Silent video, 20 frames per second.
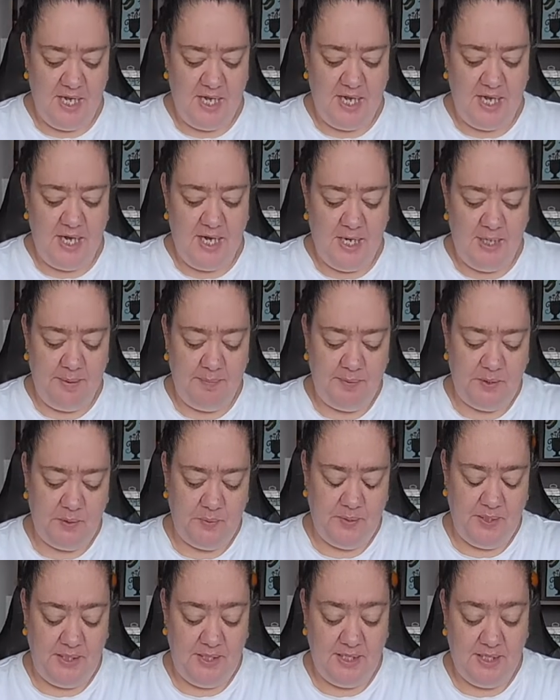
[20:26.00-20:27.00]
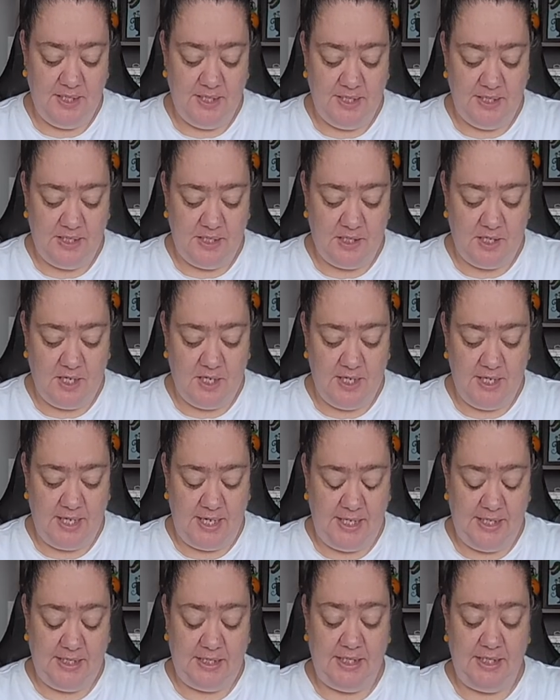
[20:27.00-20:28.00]
And I'm doing this on
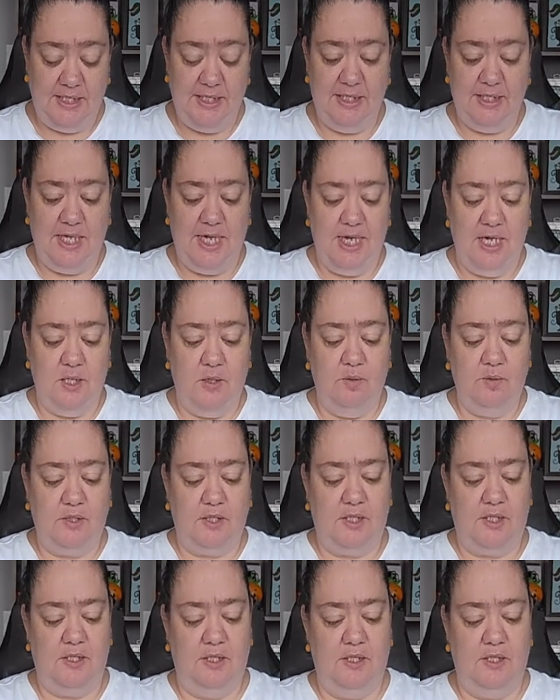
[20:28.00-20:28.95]
18 count